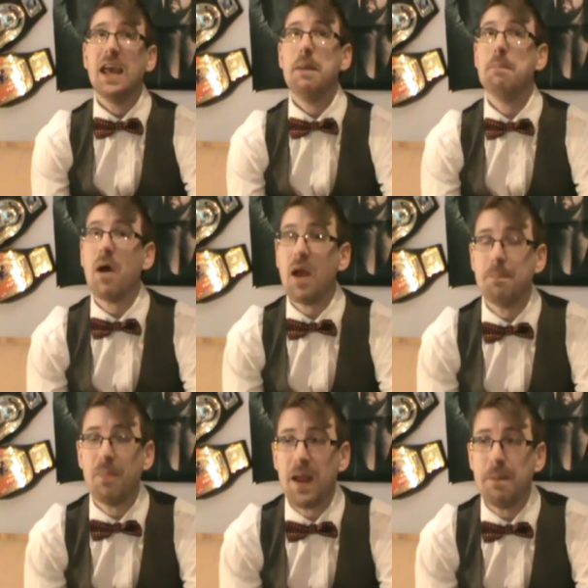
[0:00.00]
It
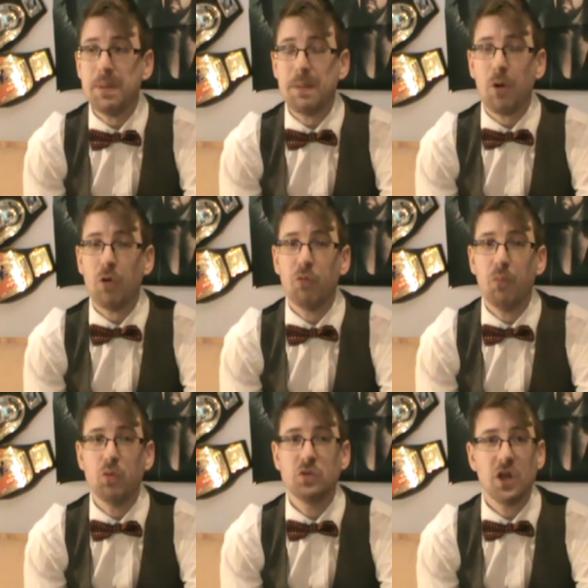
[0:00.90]
might then be
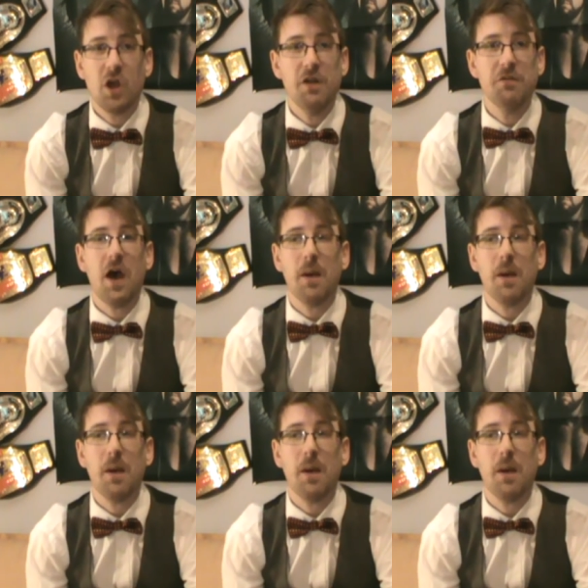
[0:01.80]
possible to kind of